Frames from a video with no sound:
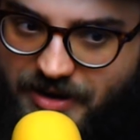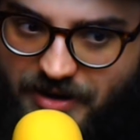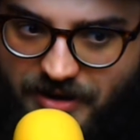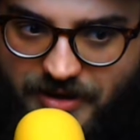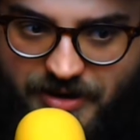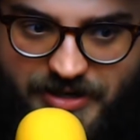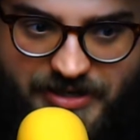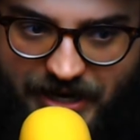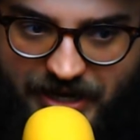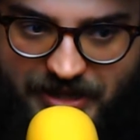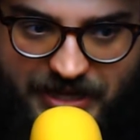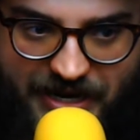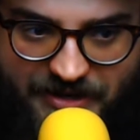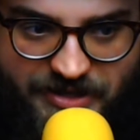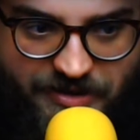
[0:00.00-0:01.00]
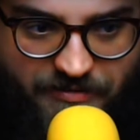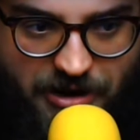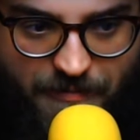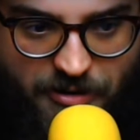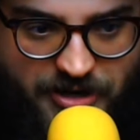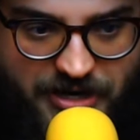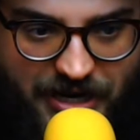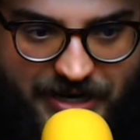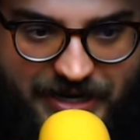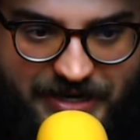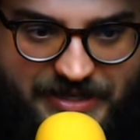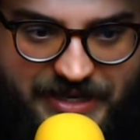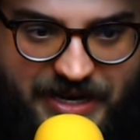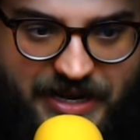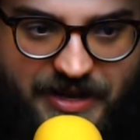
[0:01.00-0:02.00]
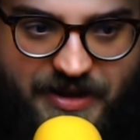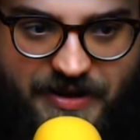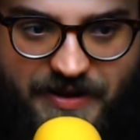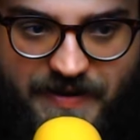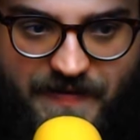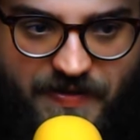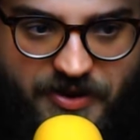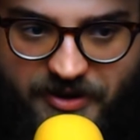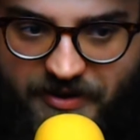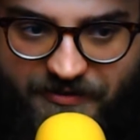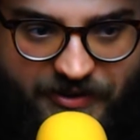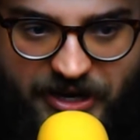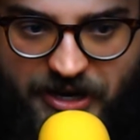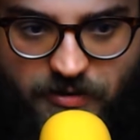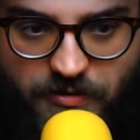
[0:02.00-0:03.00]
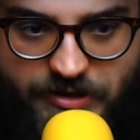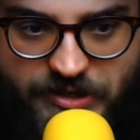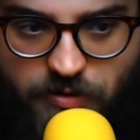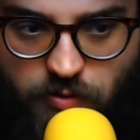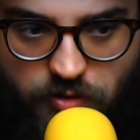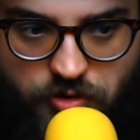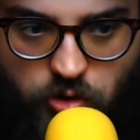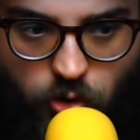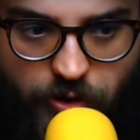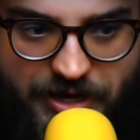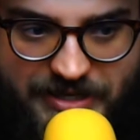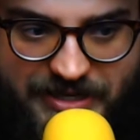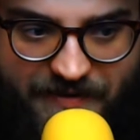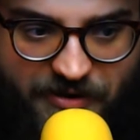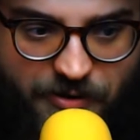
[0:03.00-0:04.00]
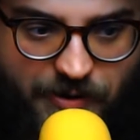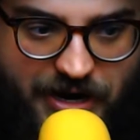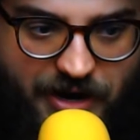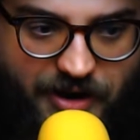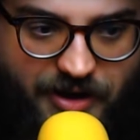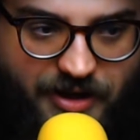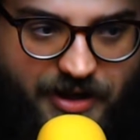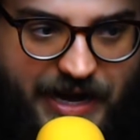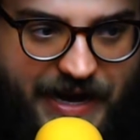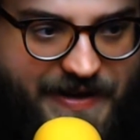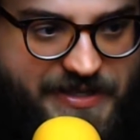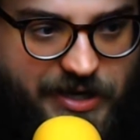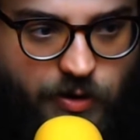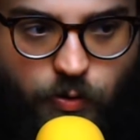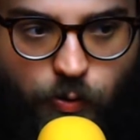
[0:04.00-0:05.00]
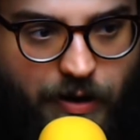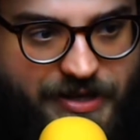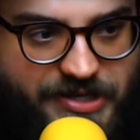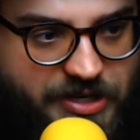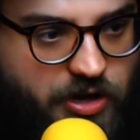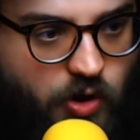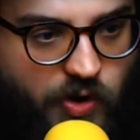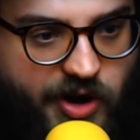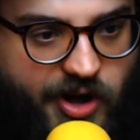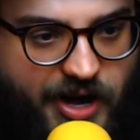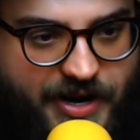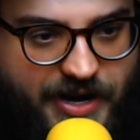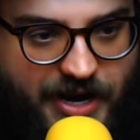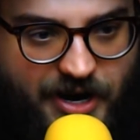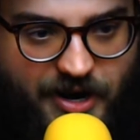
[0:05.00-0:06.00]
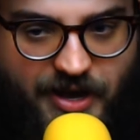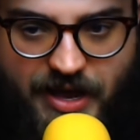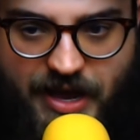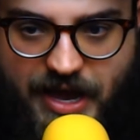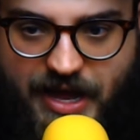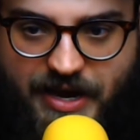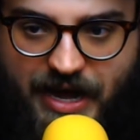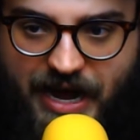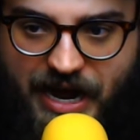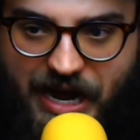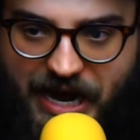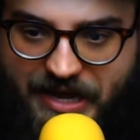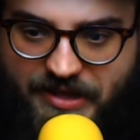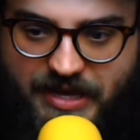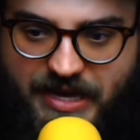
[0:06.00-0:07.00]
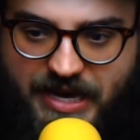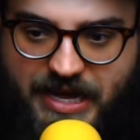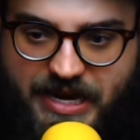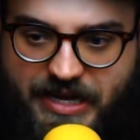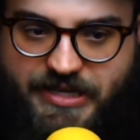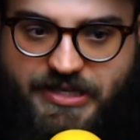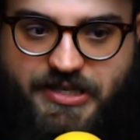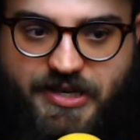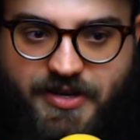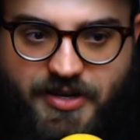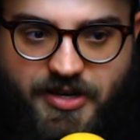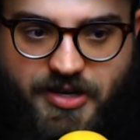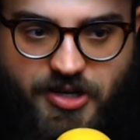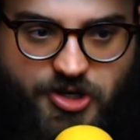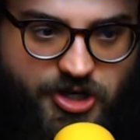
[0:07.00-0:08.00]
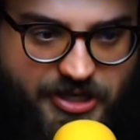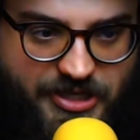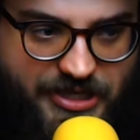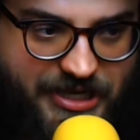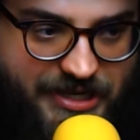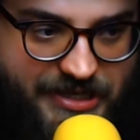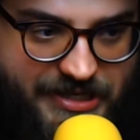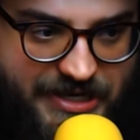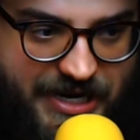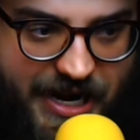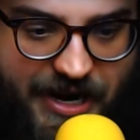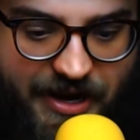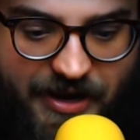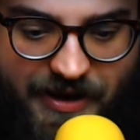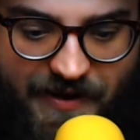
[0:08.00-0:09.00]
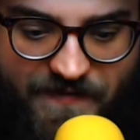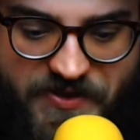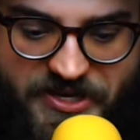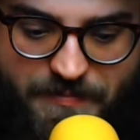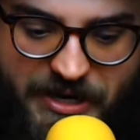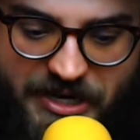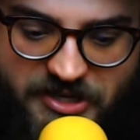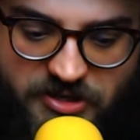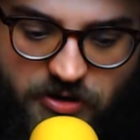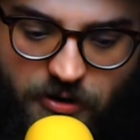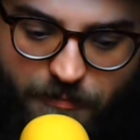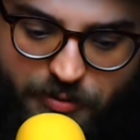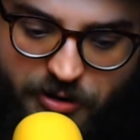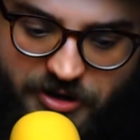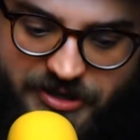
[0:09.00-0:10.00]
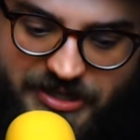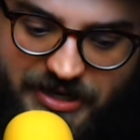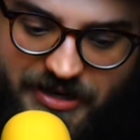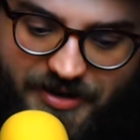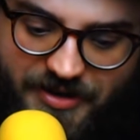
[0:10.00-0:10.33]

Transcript: There's like 1,000 rubber duckies in it. There's fucking old school toys everywhere. I was like, what's going on here? And I think it is just the aesthetic of this Mazul person.